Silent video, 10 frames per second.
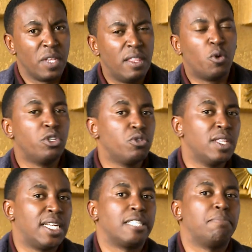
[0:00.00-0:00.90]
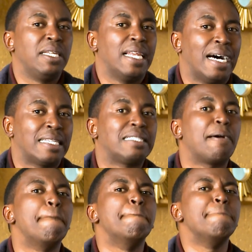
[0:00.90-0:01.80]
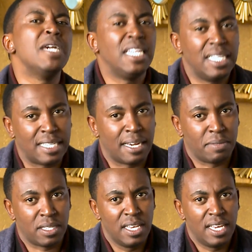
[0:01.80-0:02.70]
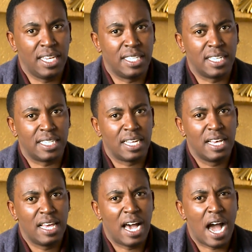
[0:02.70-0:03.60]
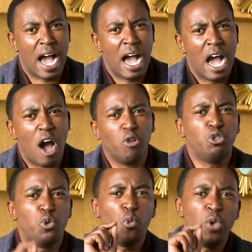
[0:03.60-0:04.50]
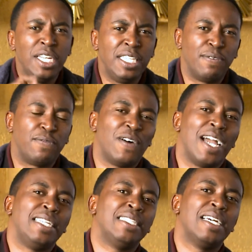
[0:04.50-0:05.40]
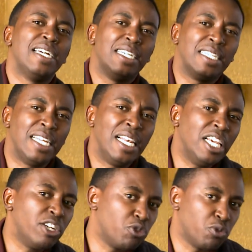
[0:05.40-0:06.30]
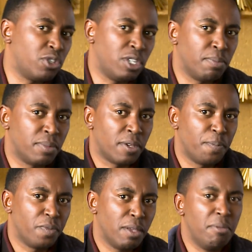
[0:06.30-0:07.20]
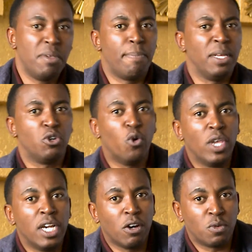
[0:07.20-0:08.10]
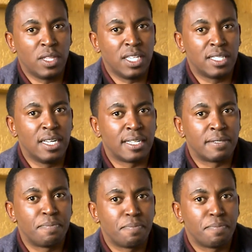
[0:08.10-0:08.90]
The question that has been asked many times is that uh, how do we define relationship? Maybe I've been going out with this girl